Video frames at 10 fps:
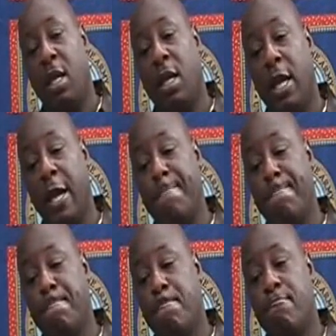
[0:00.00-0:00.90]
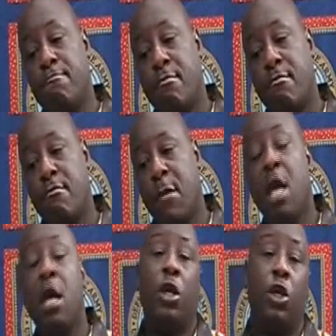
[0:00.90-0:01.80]
And again,
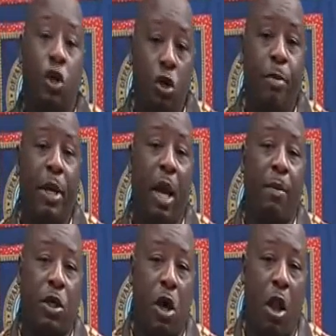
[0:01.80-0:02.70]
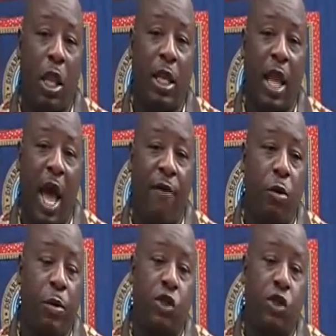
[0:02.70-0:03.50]
you'll be able to call in live when